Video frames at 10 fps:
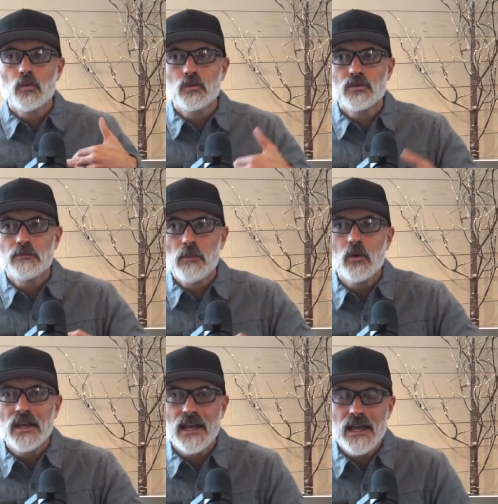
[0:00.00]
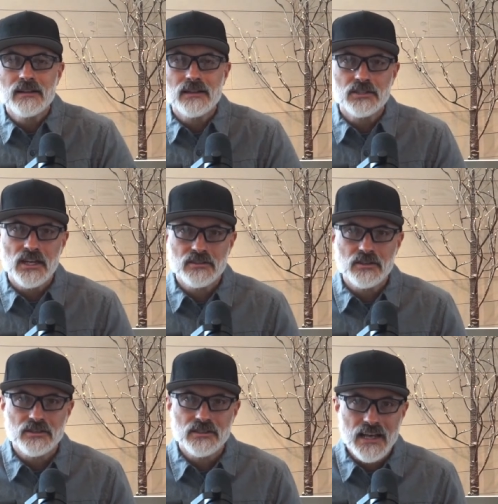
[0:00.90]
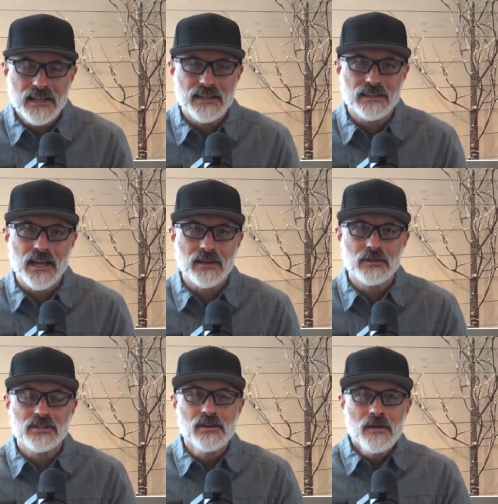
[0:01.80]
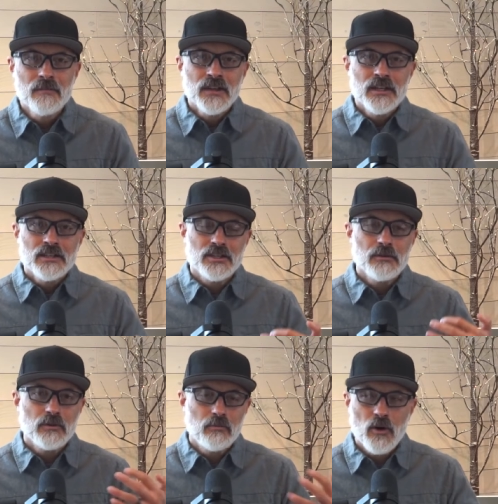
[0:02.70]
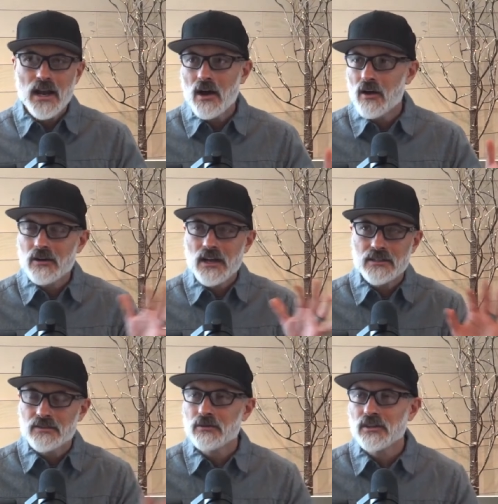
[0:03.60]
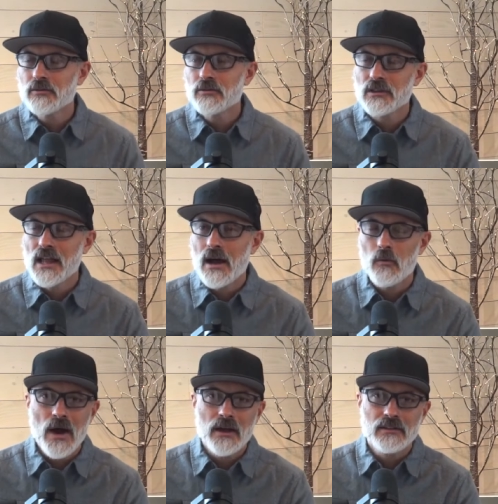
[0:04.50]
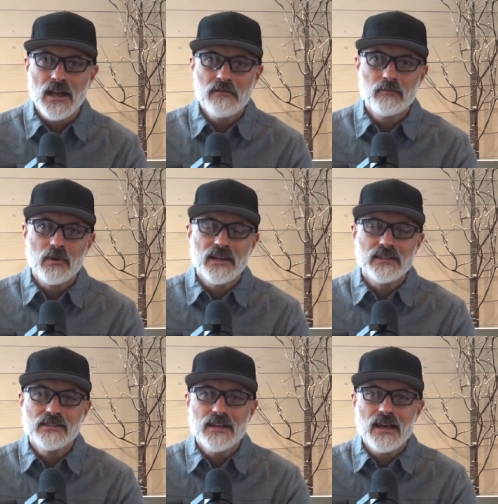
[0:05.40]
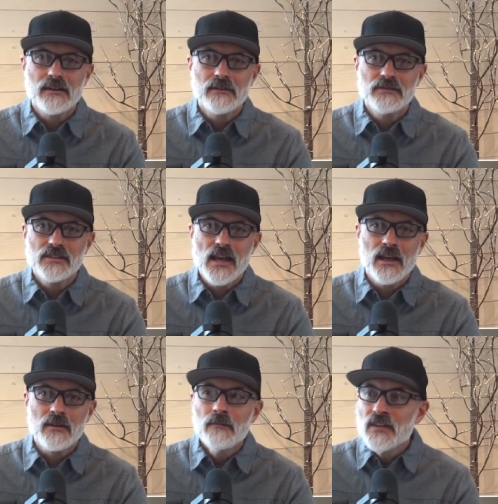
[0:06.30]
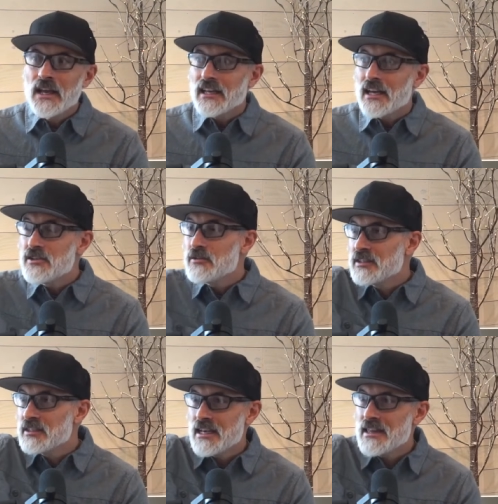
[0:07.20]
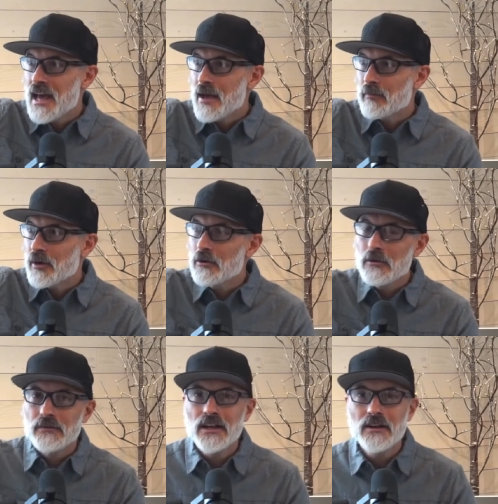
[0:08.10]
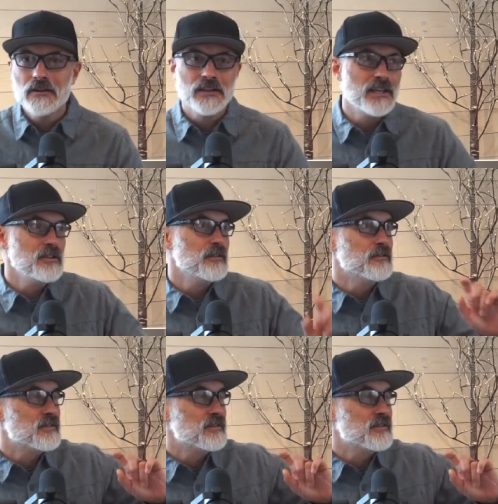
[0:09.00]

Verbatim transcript: spoke English as her second language, she would point out all kinds of really cool wildlife, but instead of saying, Can you see that bird over there? Can you